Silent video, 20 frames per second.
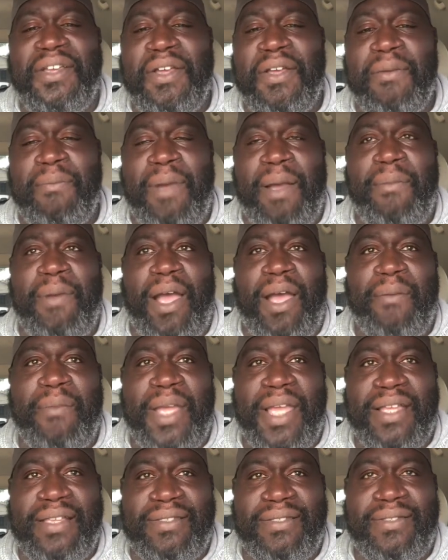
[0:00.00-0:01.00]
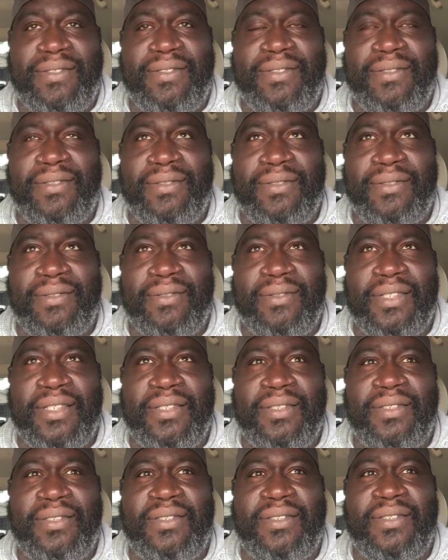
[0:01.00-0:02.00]
My mom is
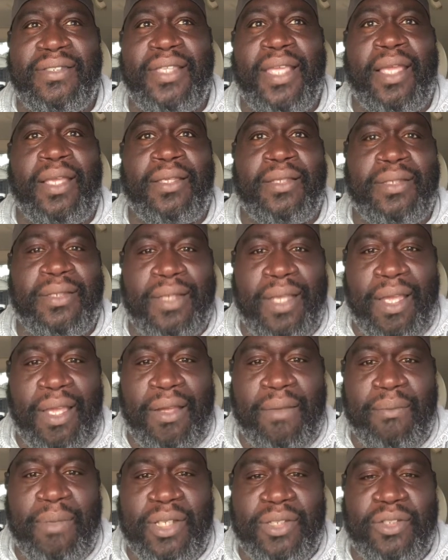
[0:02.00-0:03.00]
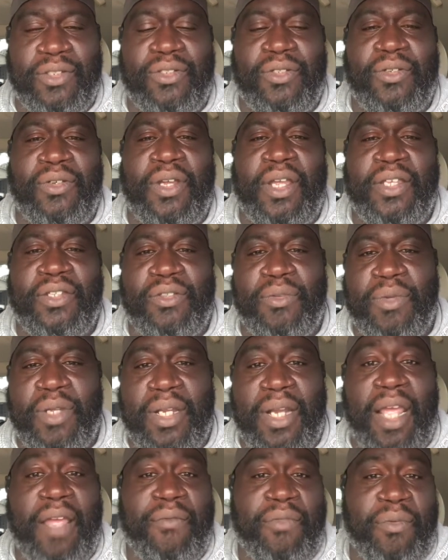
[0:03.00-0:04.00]
6. Yeah, my sister has 3 and
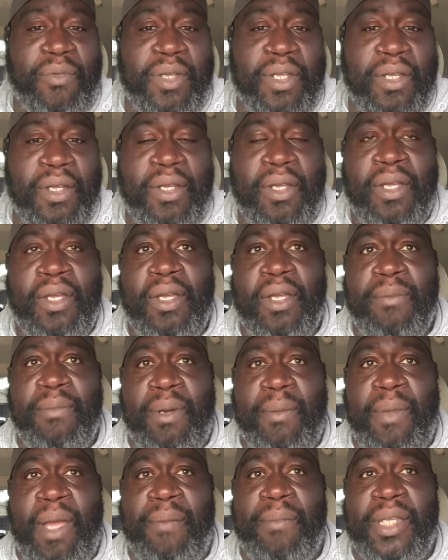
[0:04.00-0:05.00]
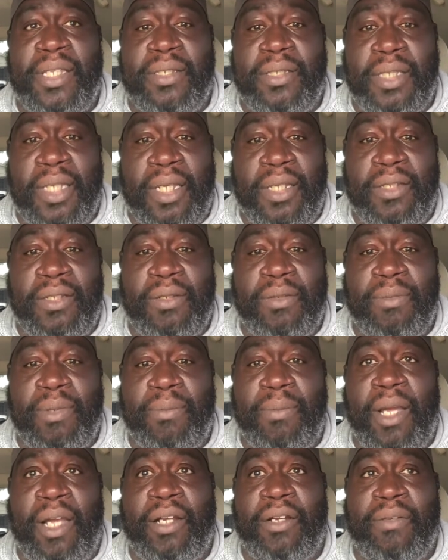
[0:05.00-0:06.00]
I have 3. My mom has 6, but
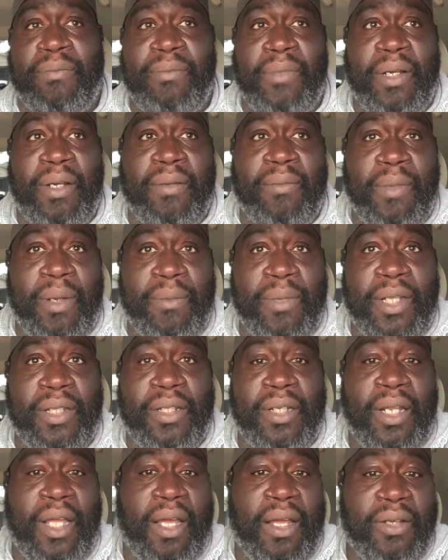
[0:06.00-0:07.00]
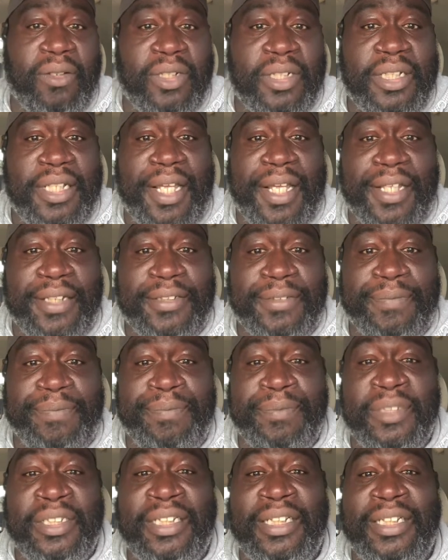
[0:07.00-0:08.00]
my mother-in-law, she has
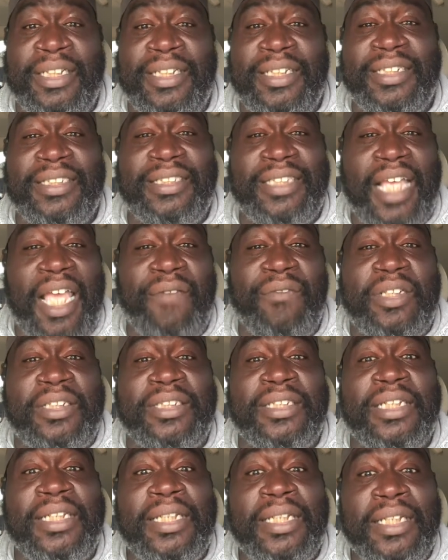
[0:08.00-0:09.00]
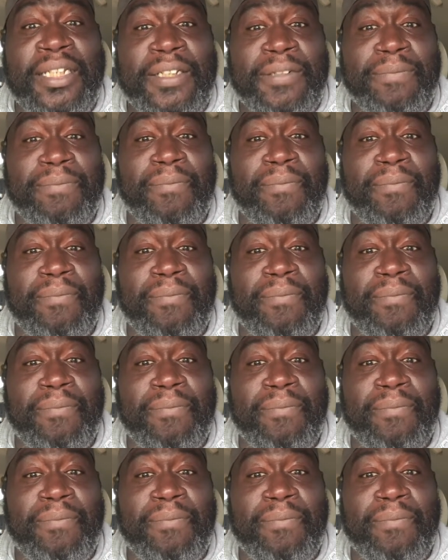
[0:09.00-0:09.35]
17.